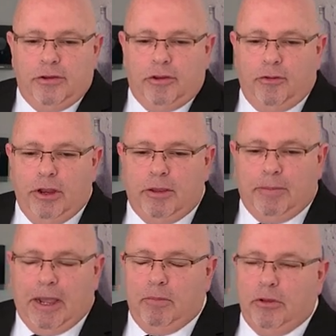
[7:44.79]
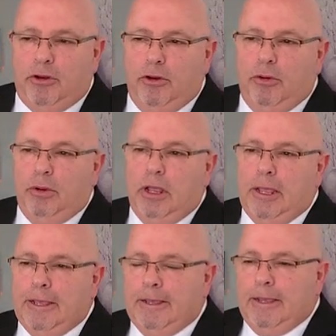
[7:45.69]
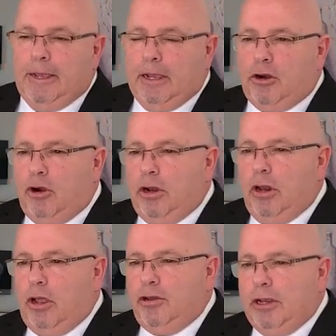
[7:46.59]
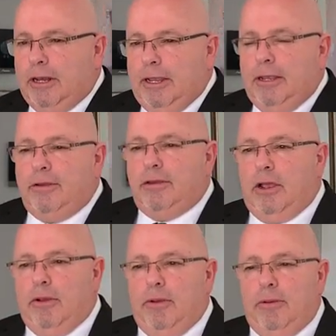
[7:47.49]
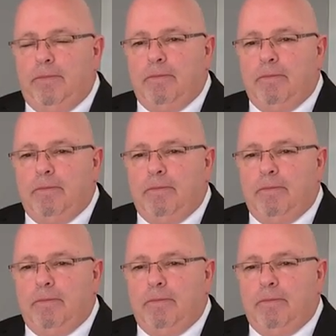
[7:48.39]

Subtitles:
is to read the Bible through chronologically, so